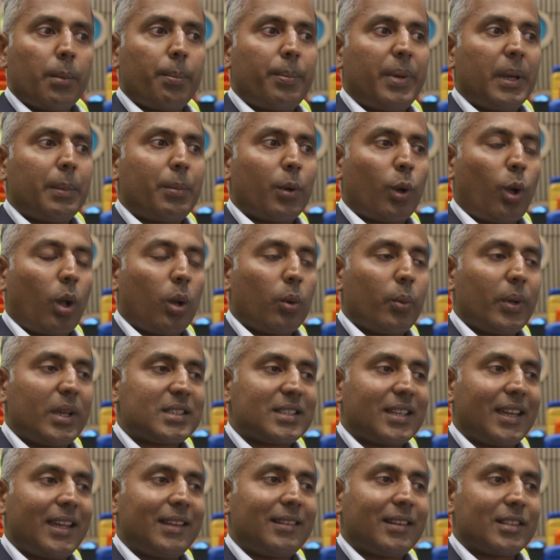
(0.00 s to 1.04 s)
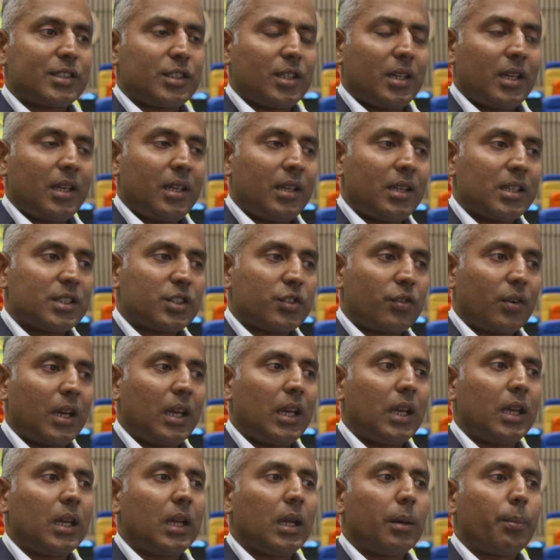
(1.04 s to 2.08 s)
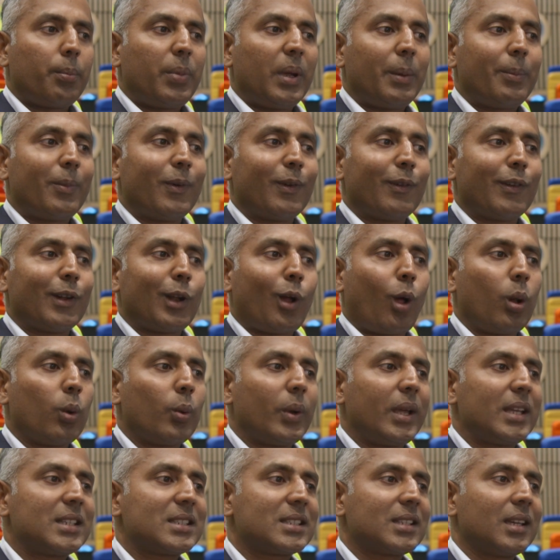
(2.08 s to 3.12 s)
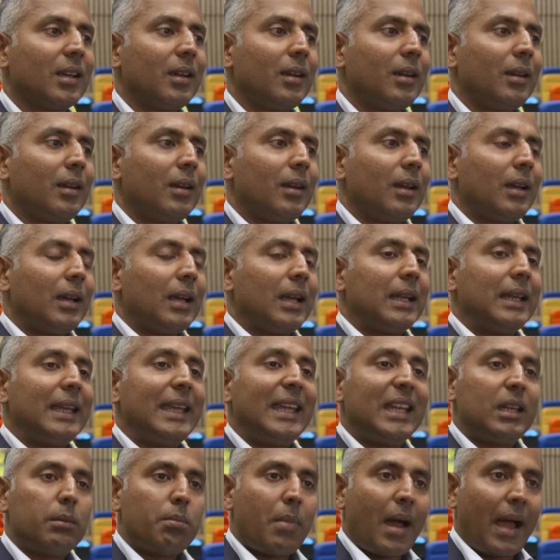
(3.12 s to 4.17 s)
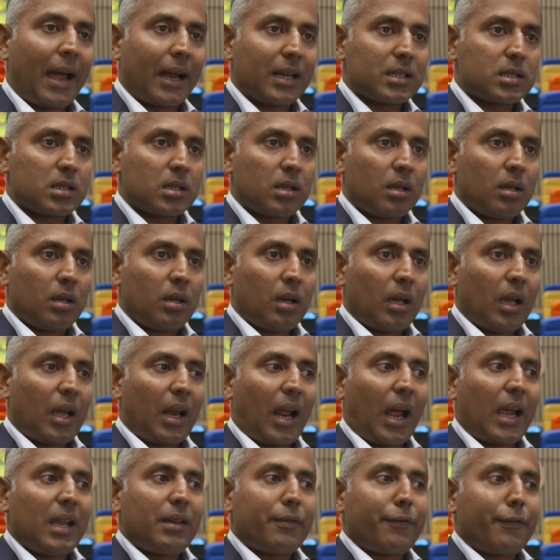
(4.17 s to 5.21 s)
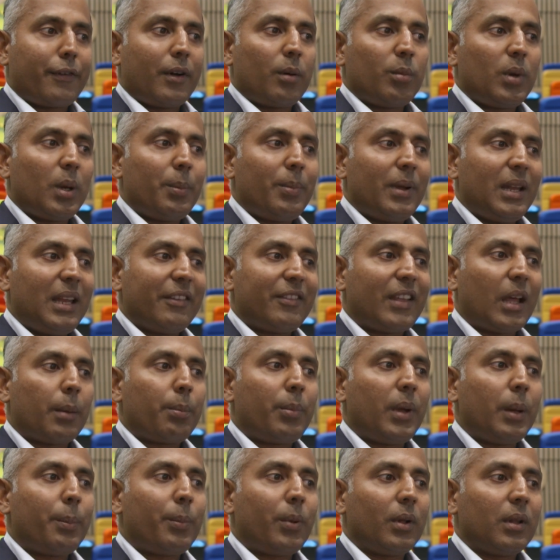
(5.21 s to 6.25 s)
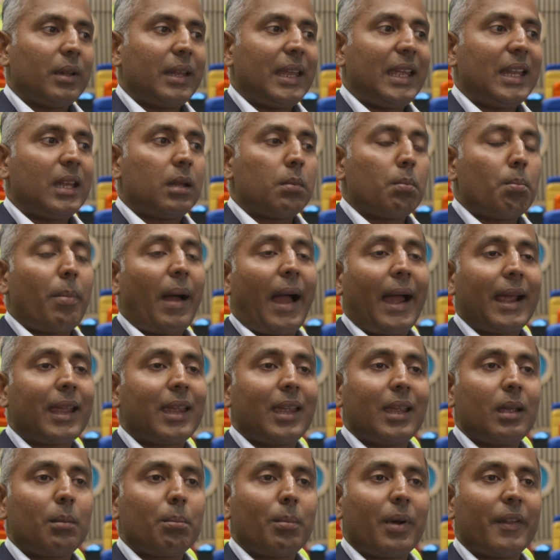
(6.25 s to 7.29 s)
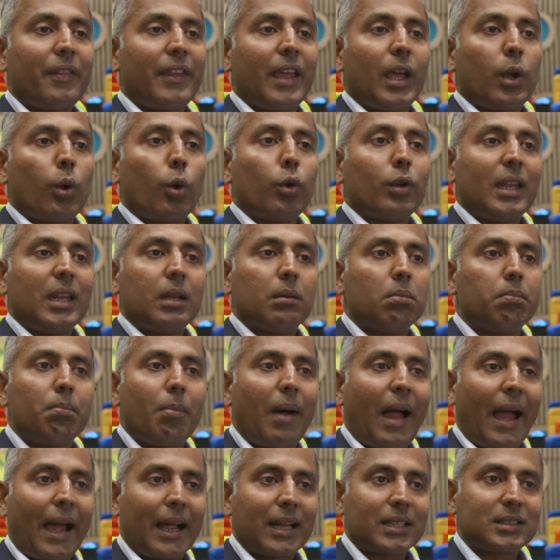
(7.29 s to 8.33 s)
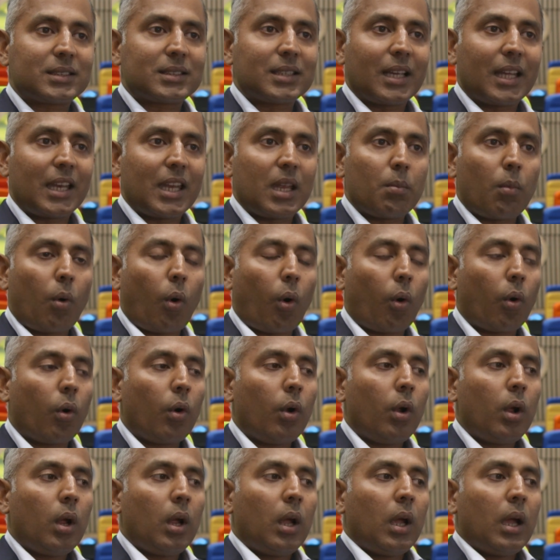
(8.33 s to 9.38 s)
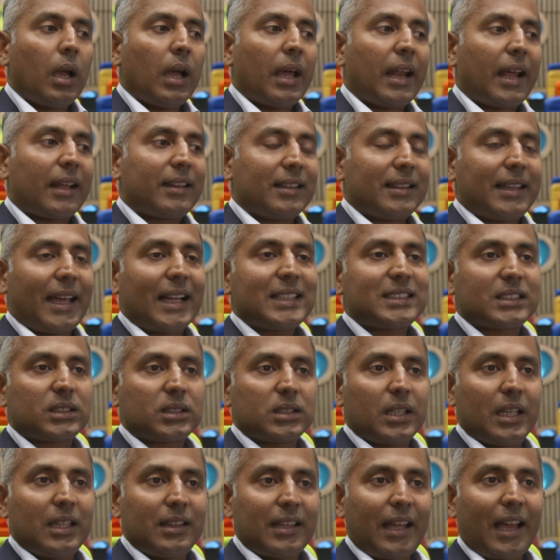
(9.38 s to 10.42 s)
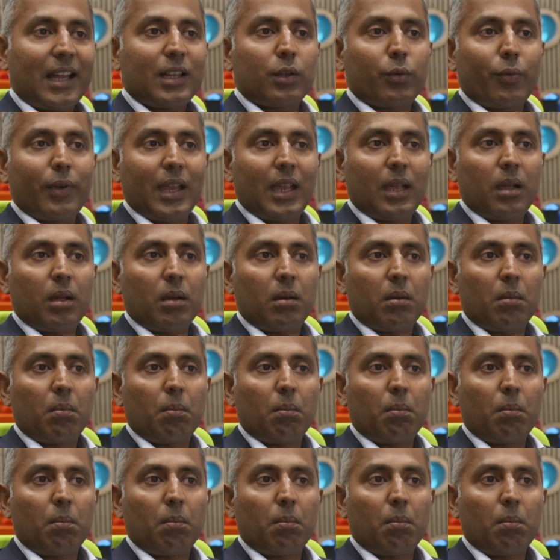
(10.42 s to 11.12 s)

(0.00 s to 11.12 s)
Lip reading: People always say in this industry, people will always need banks. And I firmly believe that people need banking, but they don't need banks anymore. And I think that's, in that way,